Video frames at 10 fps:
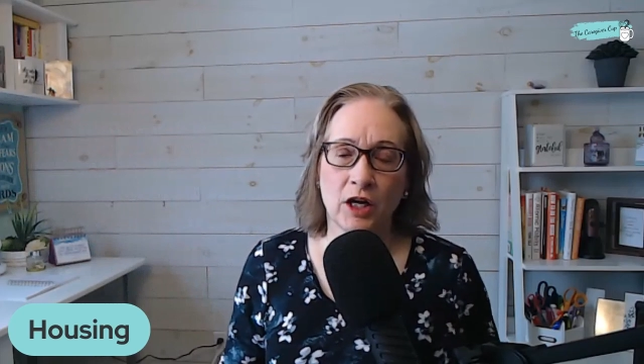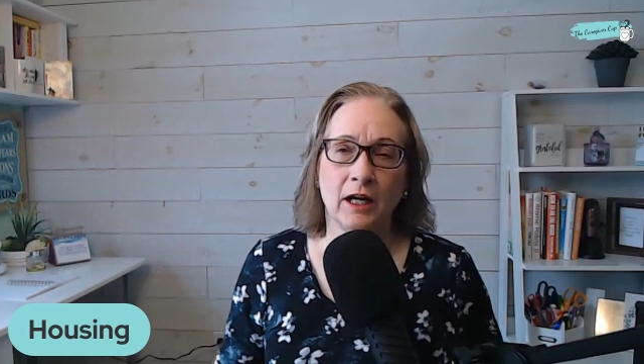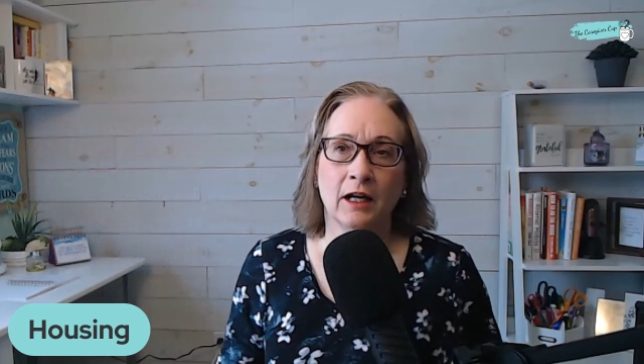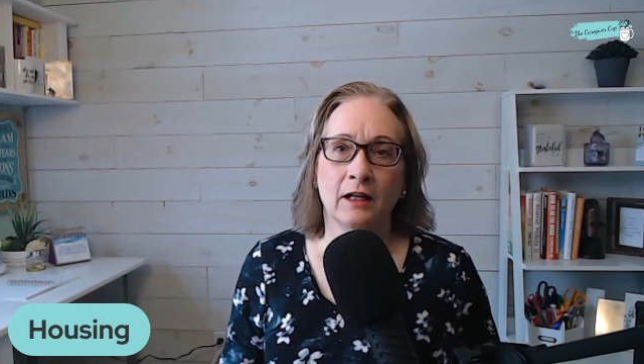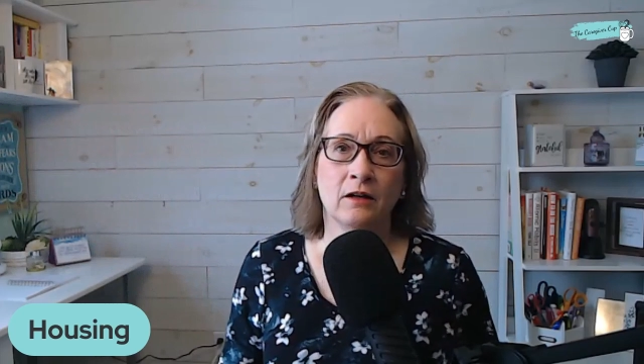
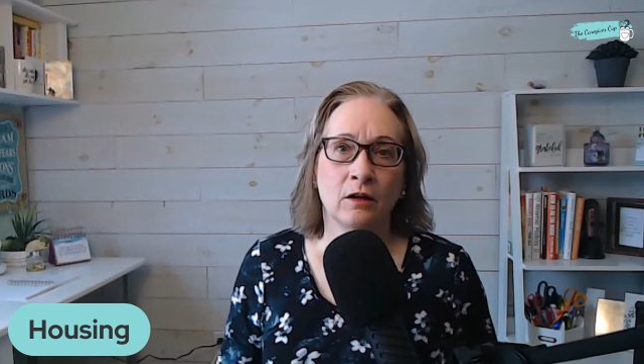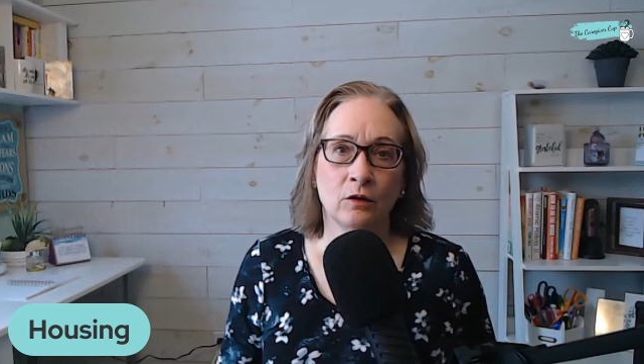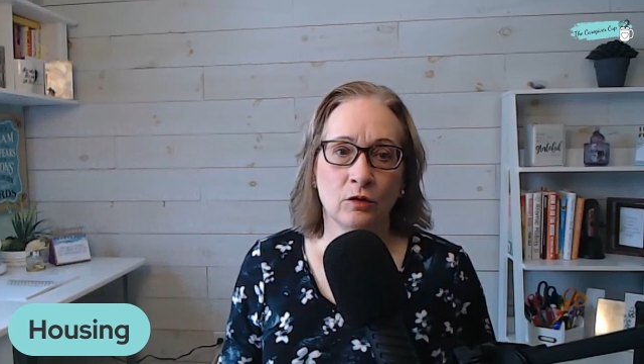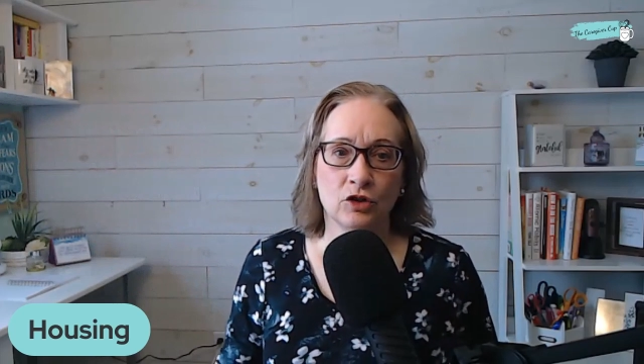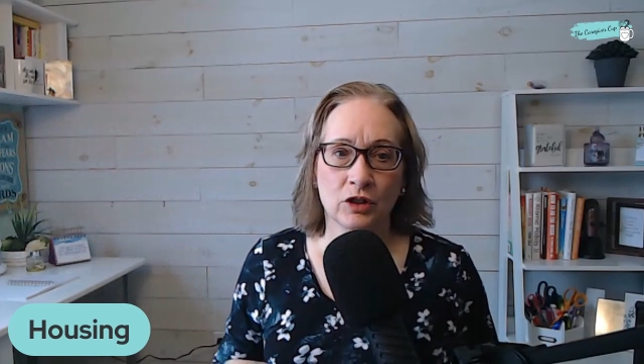and
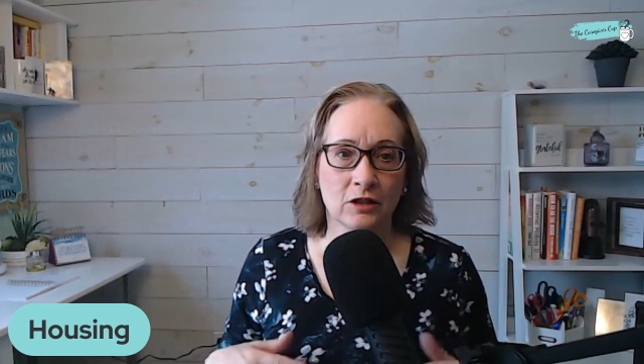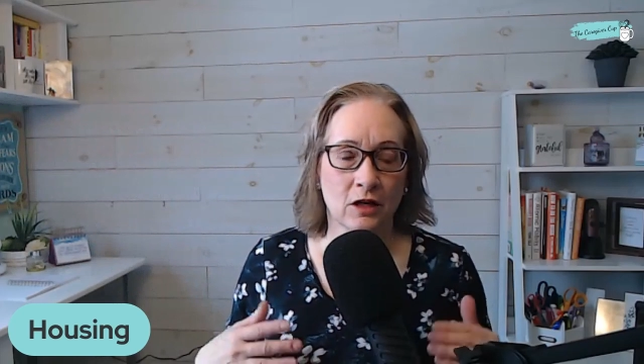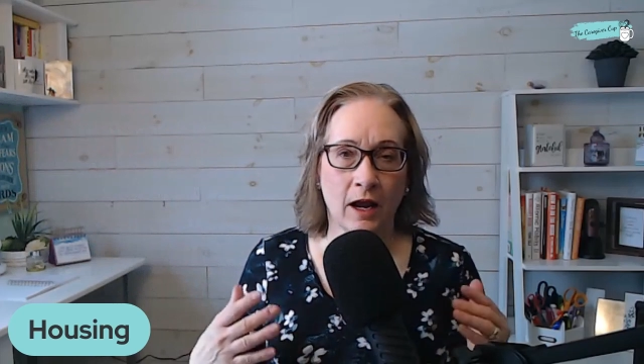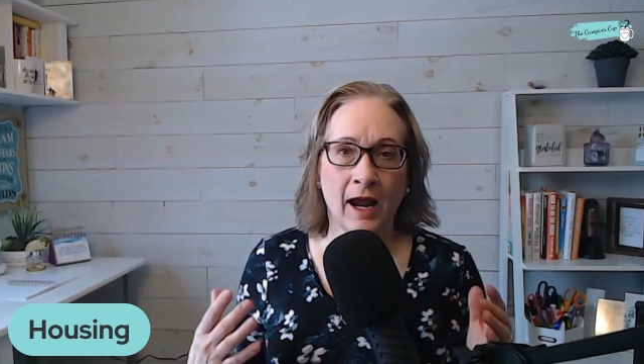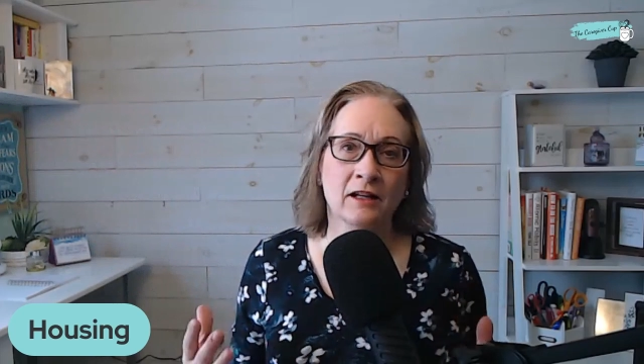just
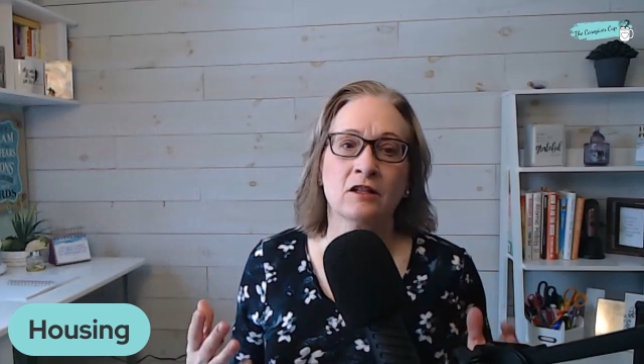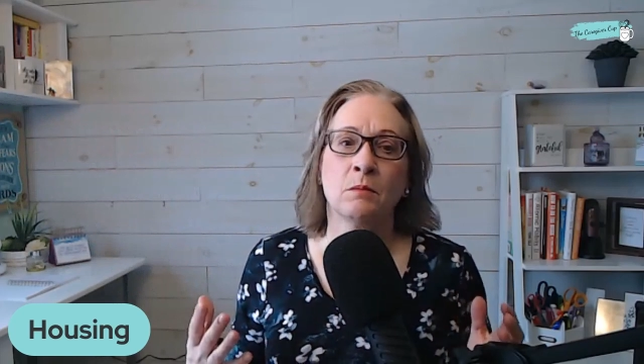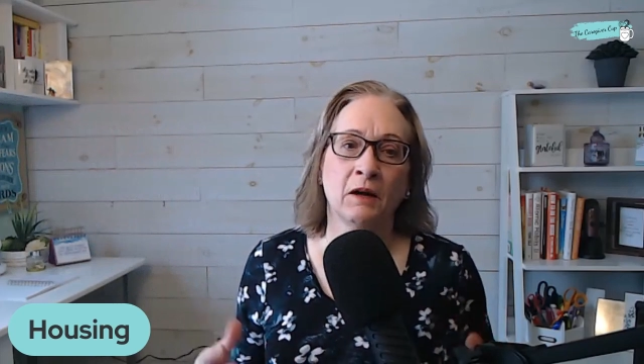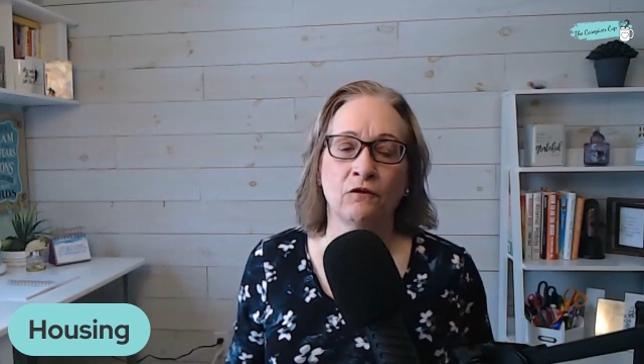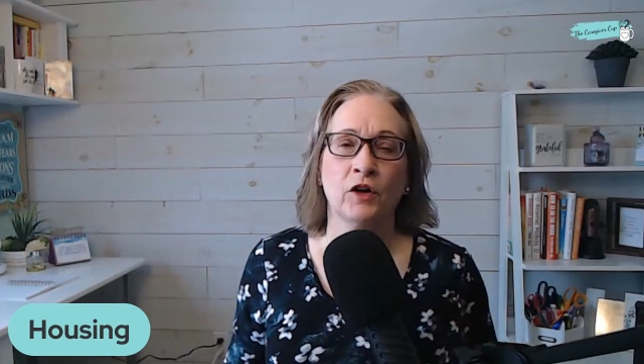asked
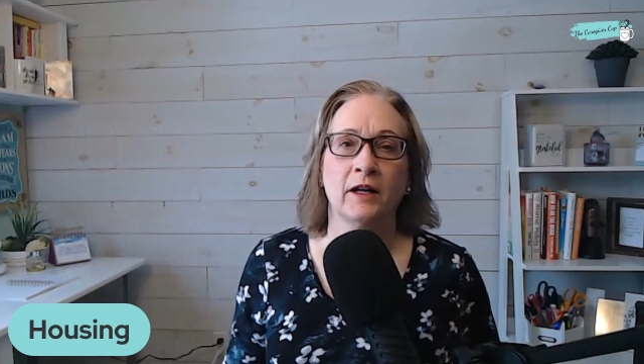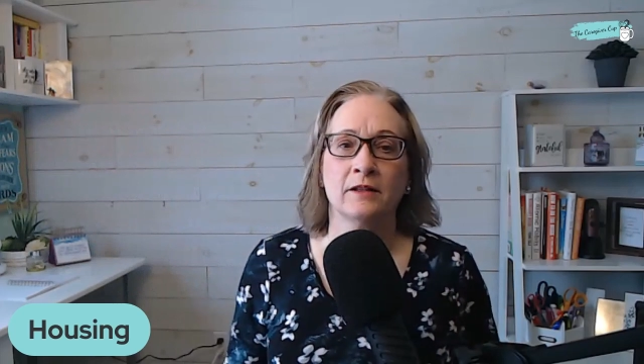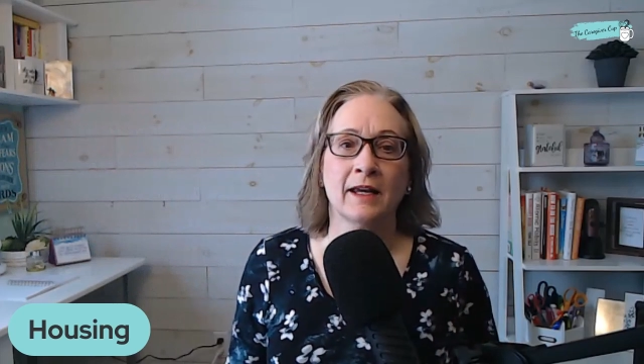my friends,